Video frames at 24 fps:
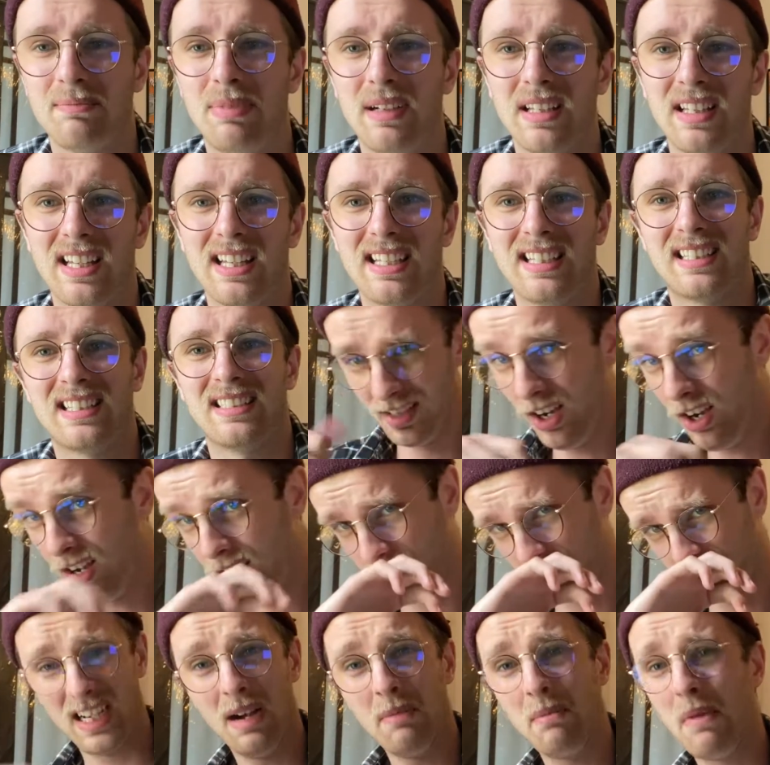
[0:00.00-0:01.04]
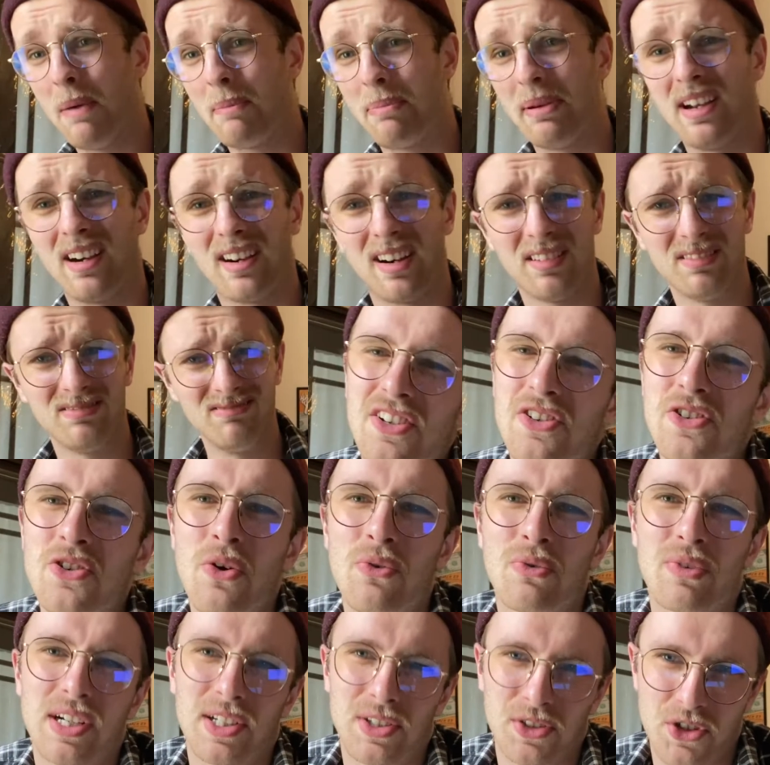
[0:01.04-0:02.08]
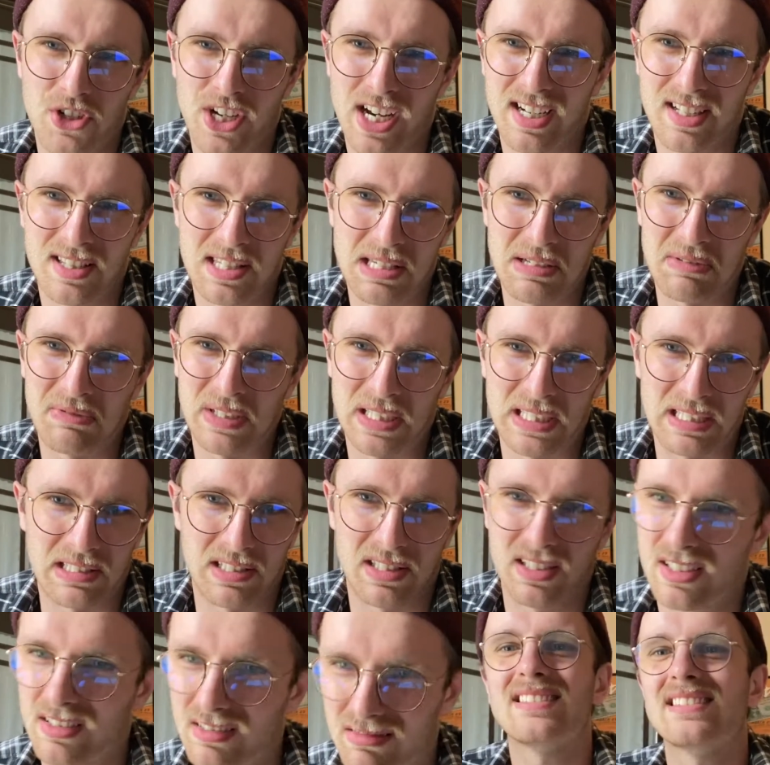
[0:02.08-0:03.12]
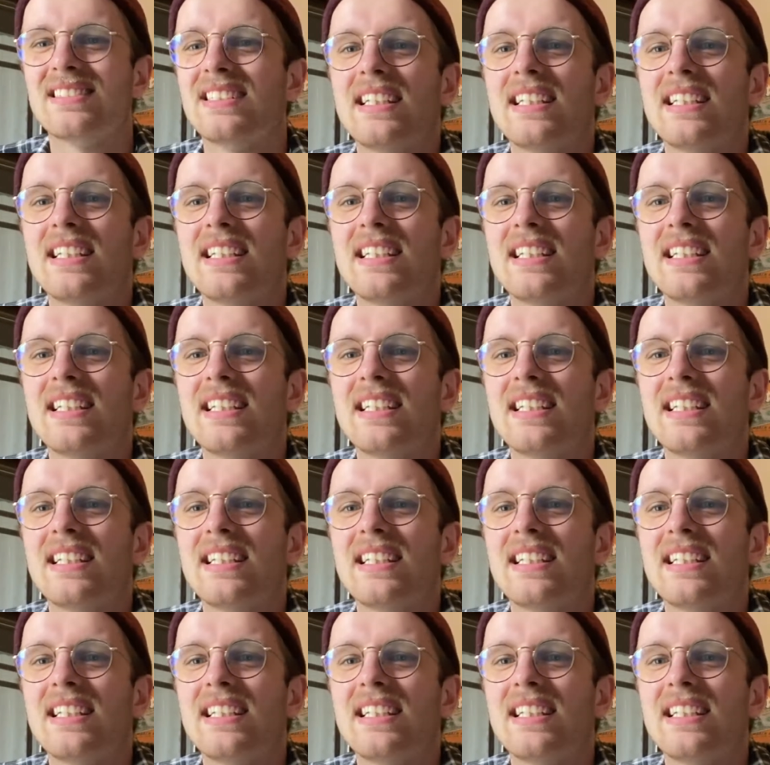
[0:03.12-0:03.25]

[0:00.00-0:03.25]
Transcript: But like, I'm up here. There's no real chance of us